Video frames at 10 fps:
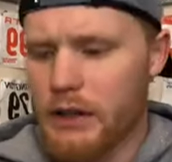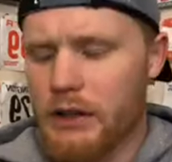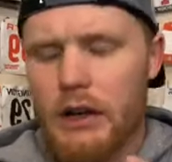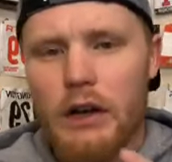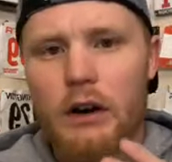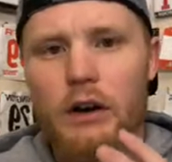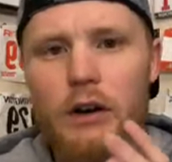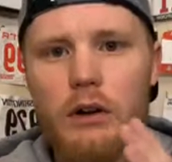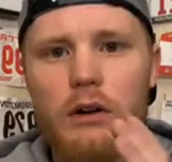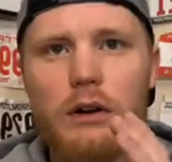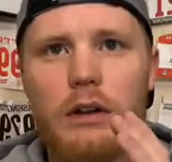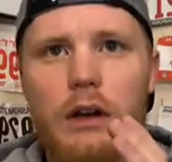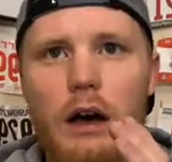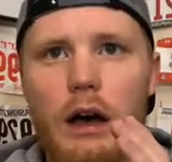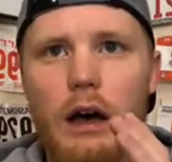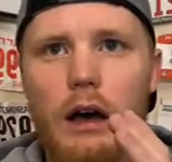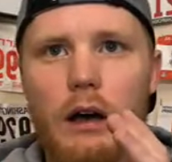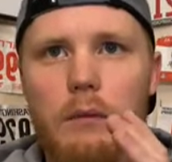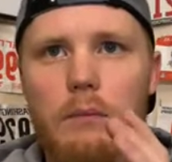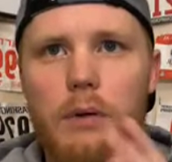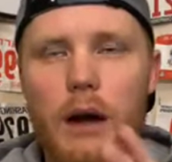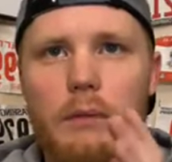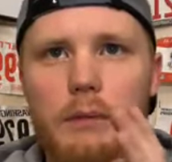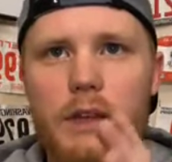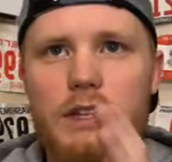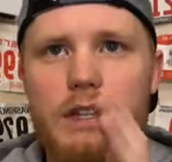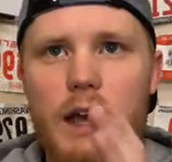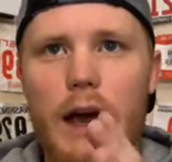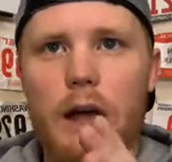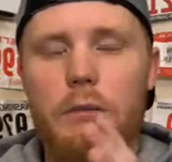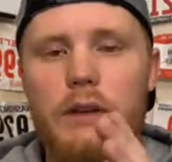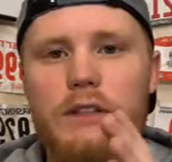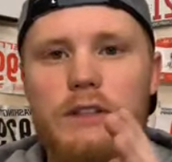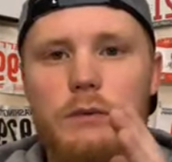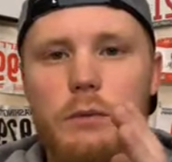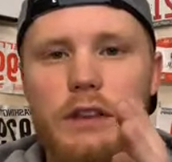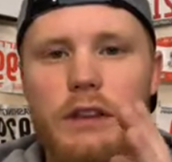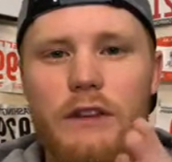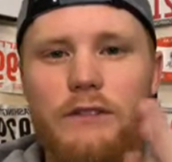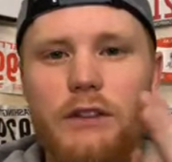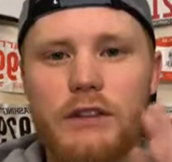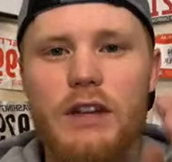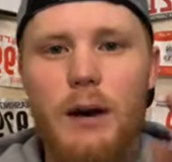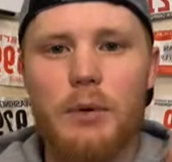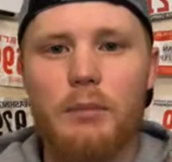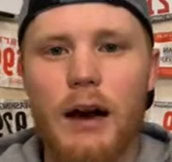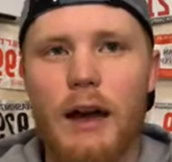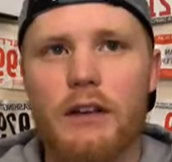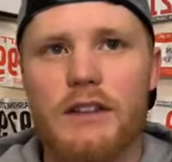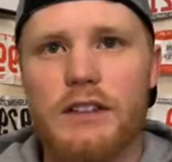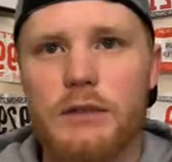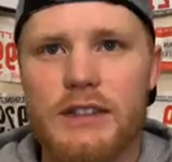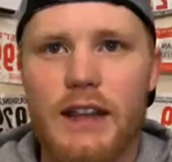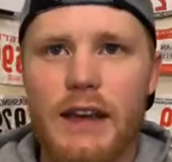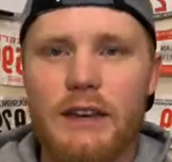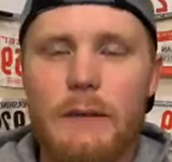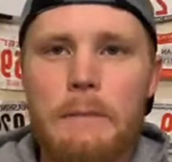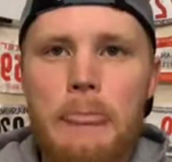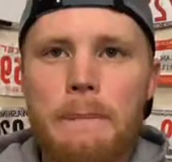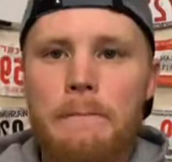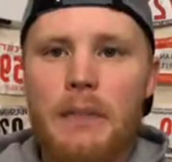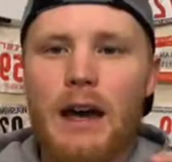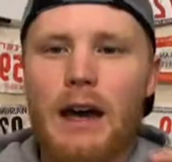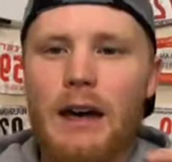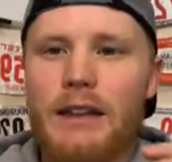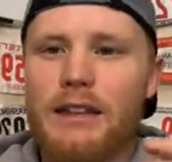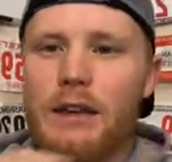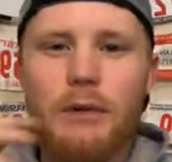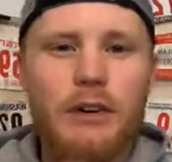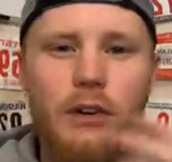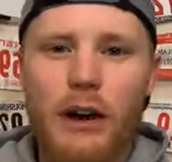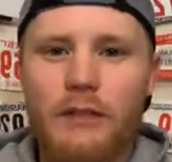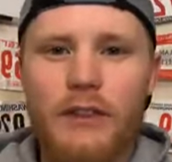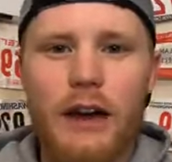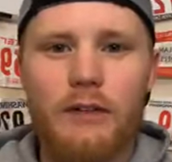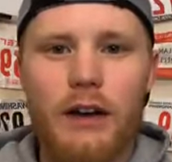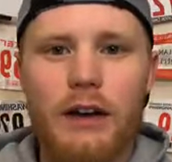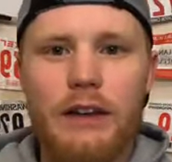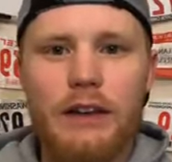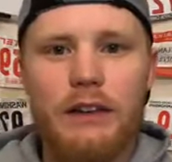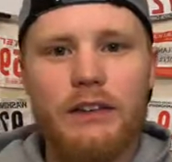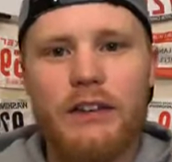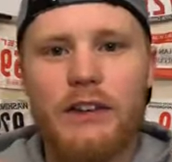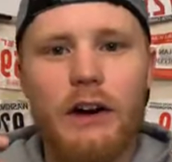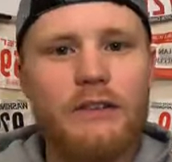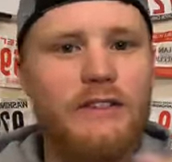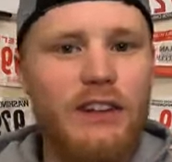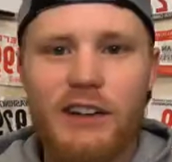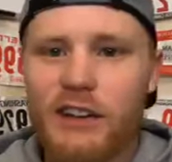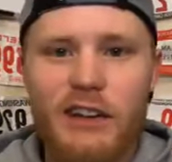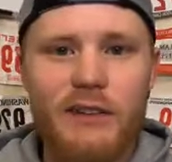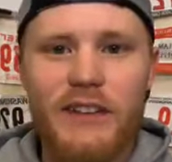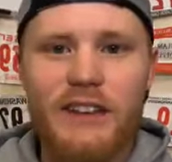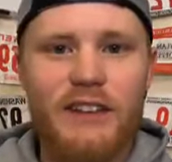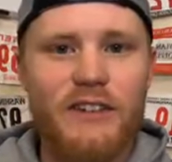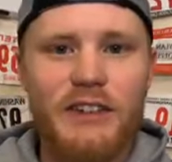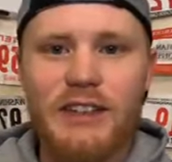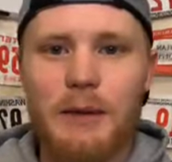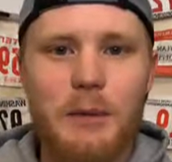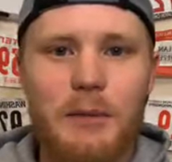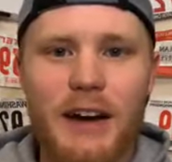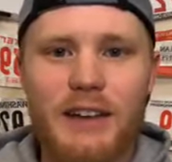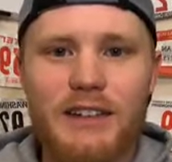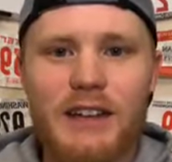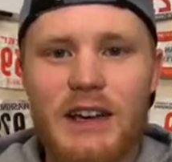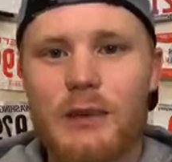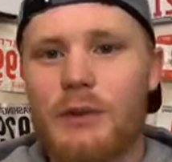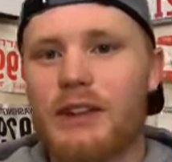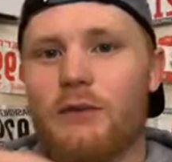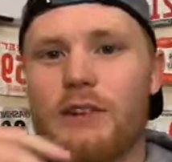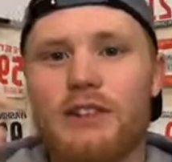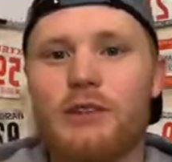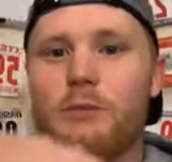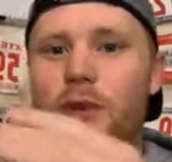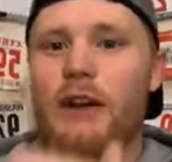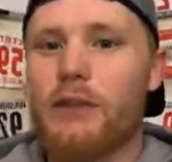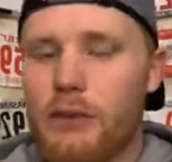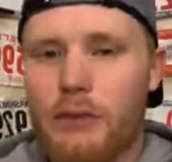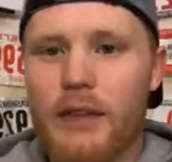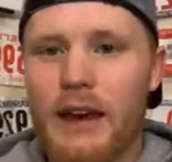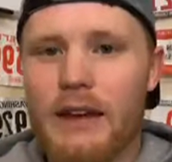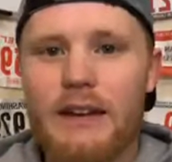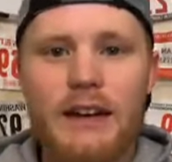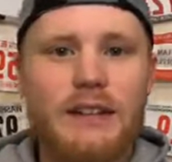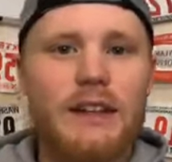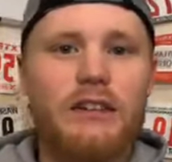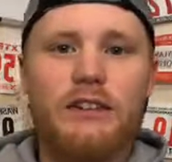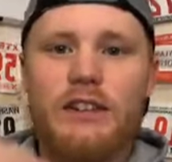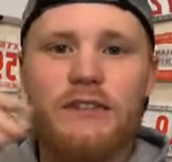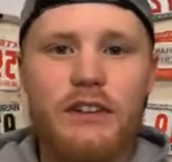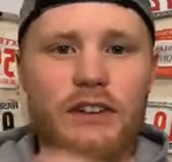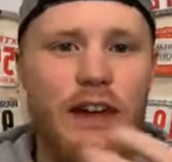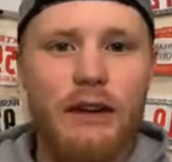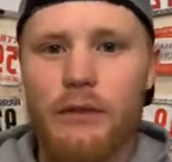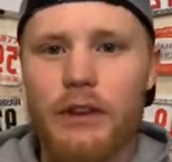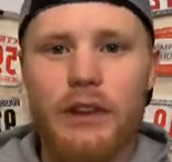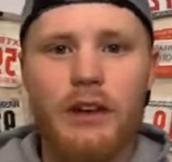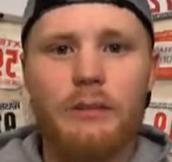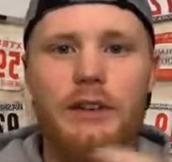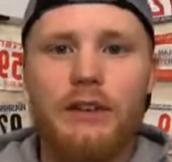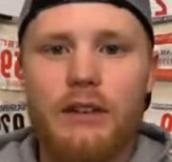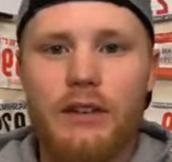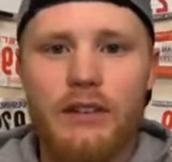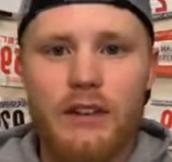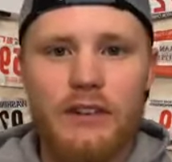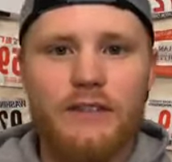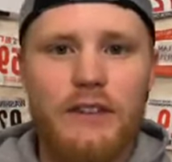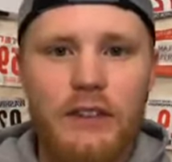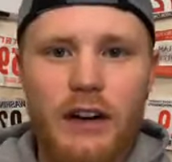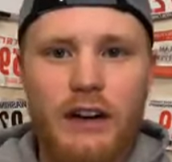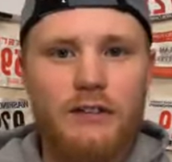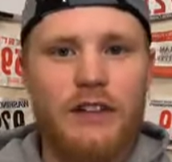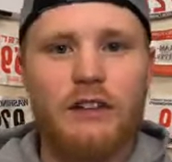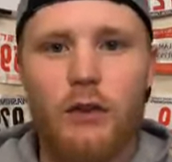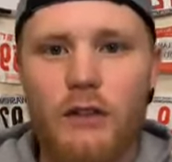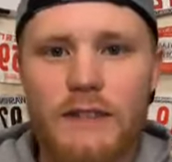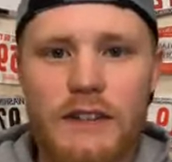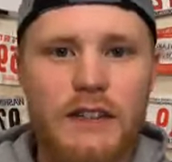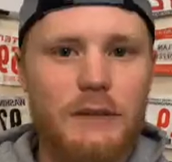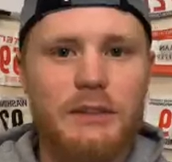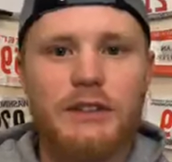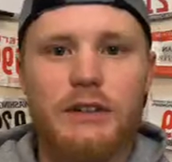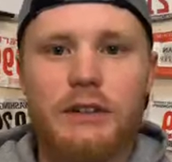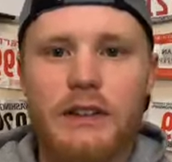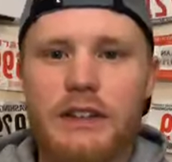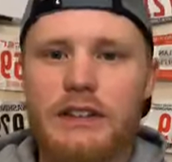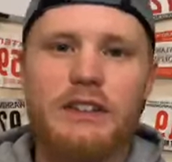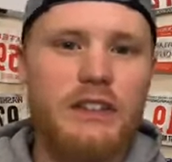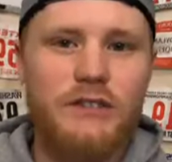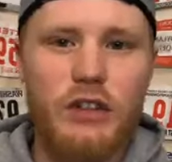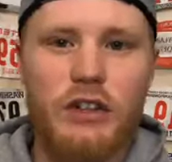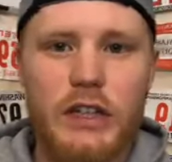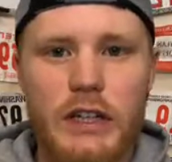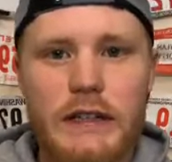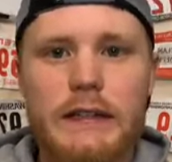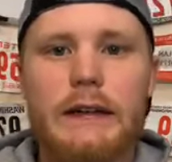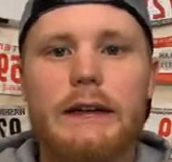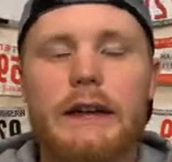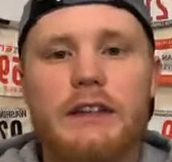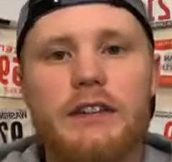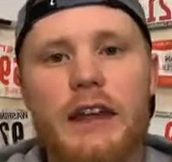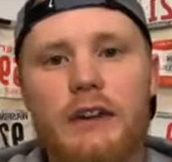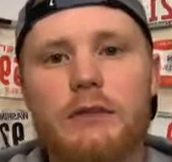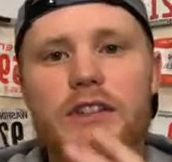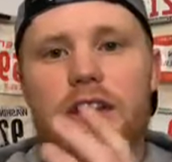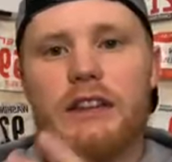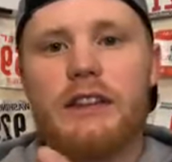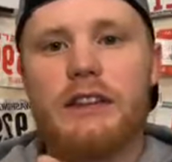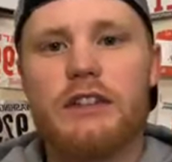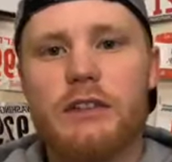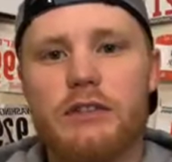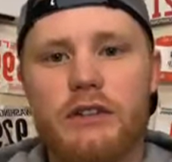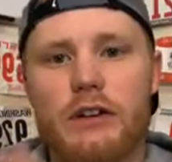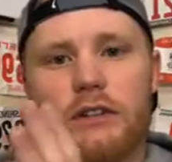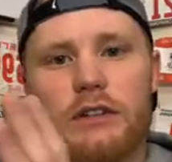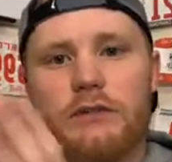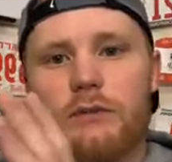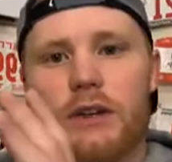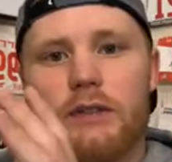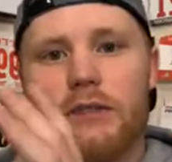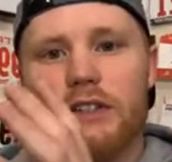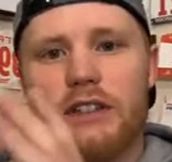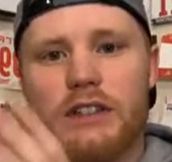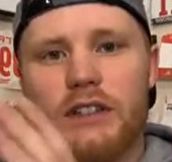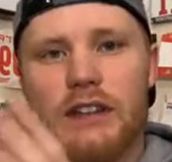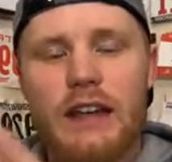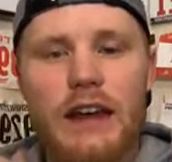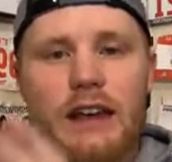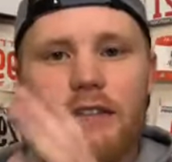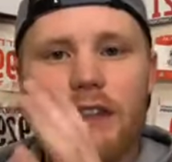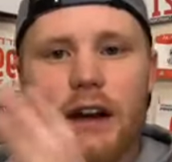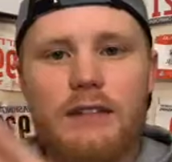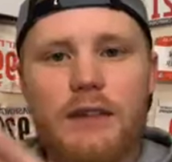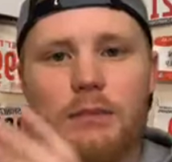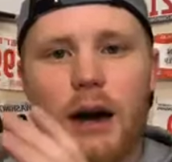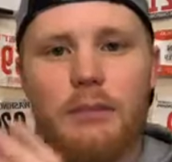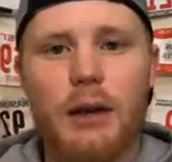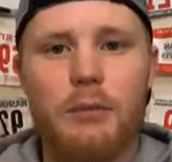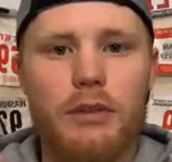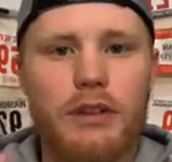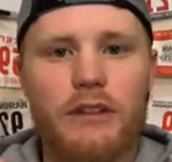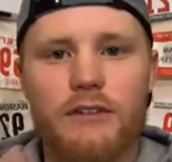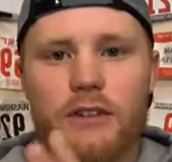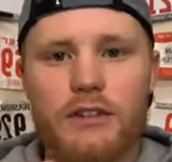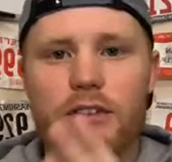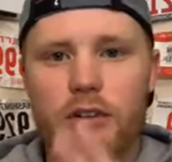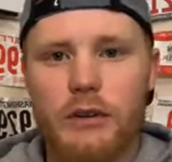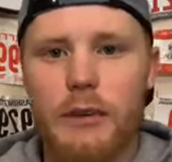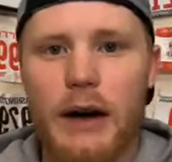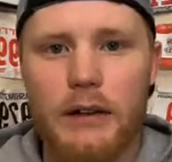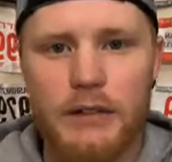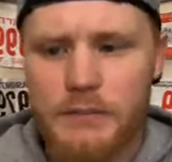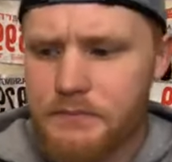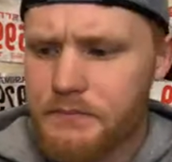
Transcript: And her uh, problem that she had was within the first couple miles. It was like uh, it's like when you go out for that run and you just don't feel good within the first couple miles, but then once you break through that, then you just feel in that rhythm and you can start to feel kind of the endorphins coming through and then you just feel good. So that was the thing that she was struggling with was just the negative thoughts that popped up within the first three miles.